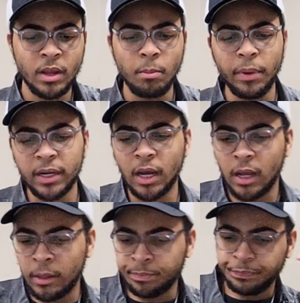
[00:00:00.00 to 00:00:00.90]
But
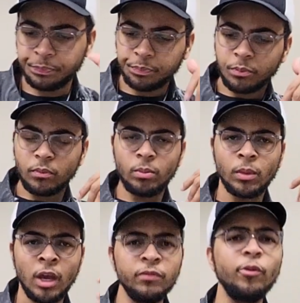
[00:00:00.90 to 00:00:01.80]

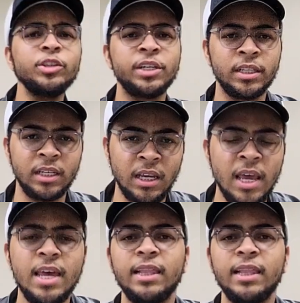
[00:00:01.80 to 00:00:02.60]
unfortunately,